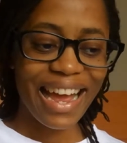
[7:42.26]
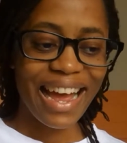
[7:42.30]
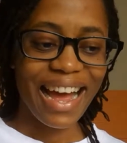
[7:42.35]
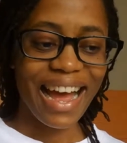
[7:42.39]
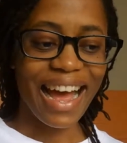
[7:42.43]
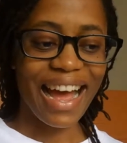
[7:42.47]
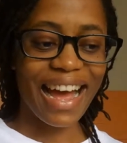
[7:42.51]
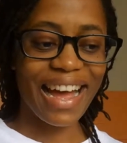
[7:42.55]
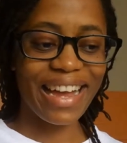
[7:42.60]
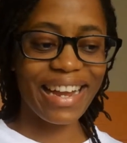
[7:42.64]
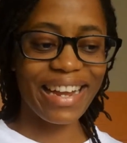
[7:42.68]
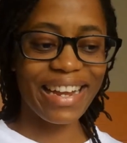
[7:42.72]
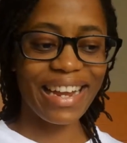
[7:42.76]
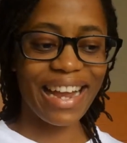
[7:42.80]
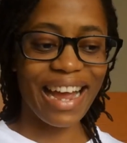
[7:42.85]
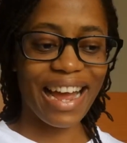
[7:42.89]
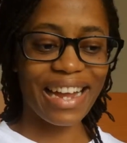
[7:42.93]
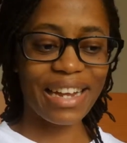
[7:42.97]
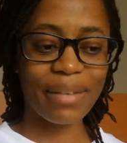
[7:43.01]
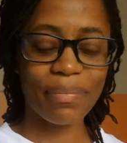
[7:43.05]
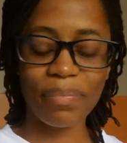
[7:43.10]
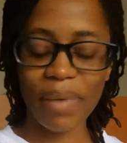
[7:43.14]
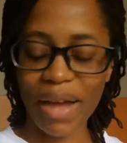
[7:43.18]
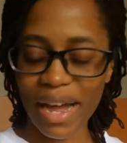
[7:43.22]

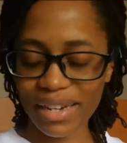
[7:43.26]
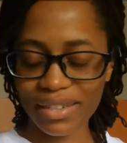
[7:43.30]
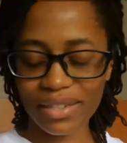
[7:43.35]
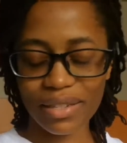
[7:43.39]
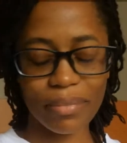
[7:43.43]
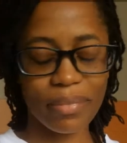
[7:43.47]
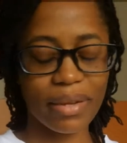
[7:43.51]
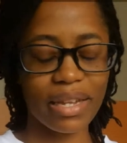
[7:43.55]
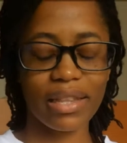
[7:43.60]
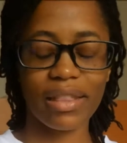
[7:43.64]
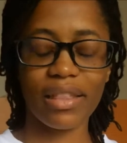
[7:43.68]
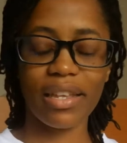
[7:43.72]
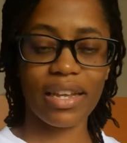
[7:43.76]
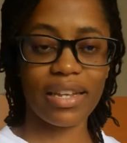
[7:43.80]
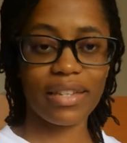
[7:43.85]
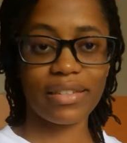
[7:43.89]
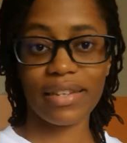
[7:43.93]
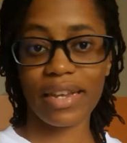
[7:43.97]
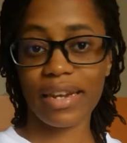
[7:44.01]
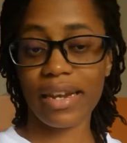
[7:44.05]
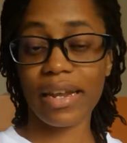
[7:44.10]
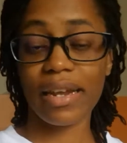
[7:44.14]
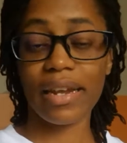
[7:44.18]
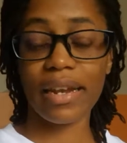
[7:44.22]
I packed up my things
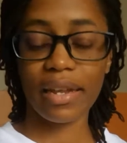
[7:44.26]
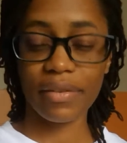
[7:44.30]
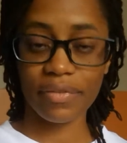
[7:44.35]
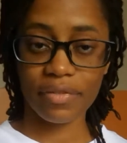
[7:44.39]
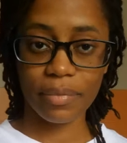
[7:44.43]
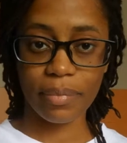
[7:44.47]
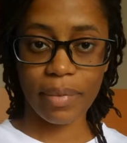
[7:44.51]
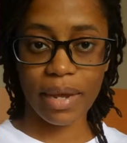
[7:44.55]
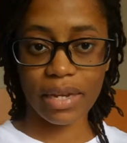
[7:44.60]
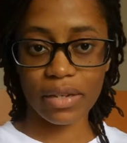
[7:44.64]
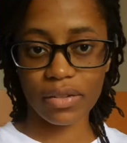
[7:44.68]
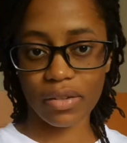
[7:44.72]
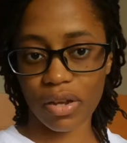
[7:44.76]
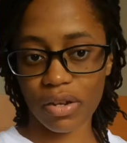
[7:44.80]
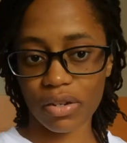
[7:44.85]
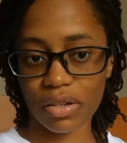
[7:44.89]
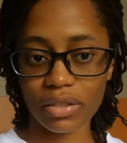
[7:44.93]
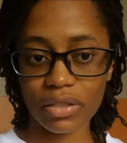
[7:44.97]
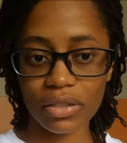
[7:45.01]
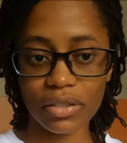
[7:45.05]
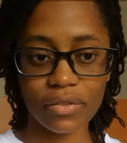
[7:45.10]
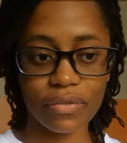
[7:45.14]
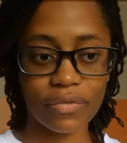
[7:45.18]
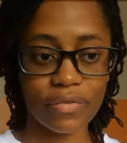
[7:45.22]
and I left
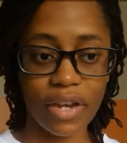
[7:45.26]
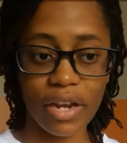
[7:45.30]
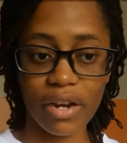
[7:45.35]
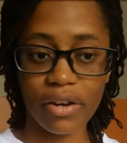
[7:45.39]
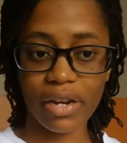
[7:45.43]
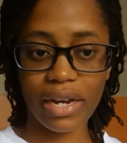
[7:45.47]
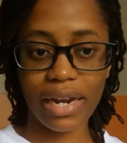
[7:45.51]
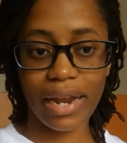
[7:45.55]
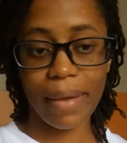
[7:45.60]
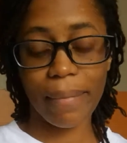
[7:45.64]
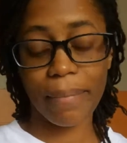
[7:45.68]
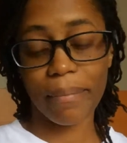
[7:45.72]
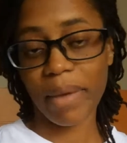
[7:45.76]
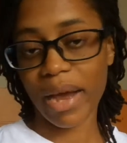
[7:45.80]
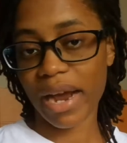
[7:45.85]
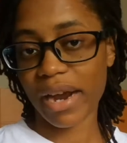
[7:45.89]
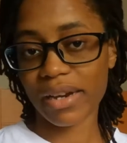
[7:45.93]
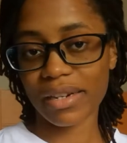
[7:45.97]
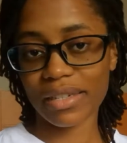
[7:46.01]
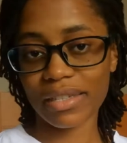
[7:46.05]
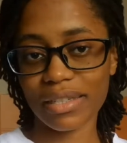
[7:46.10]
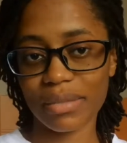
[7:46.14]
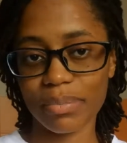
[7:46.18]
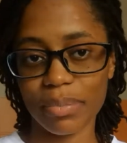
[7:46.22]
McDonald's, very
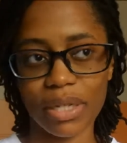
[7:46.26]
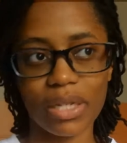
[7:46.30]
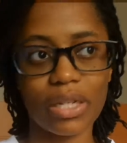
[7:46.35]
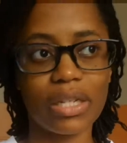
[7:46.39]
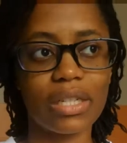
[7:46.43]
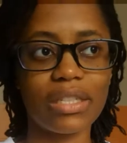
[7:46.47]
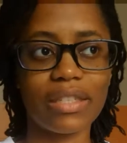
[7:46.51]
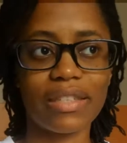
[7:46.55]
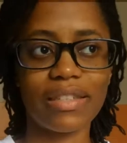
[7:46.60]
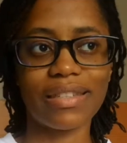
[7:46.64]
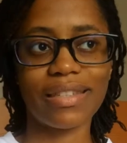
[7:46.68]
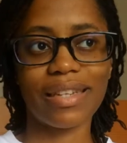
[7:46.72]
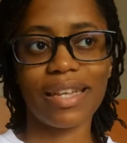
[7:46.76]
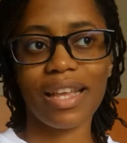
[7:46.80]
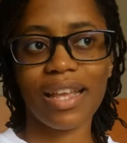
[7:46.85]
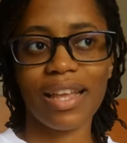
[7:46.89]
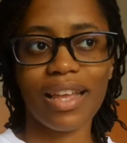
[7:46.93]
embarrassed because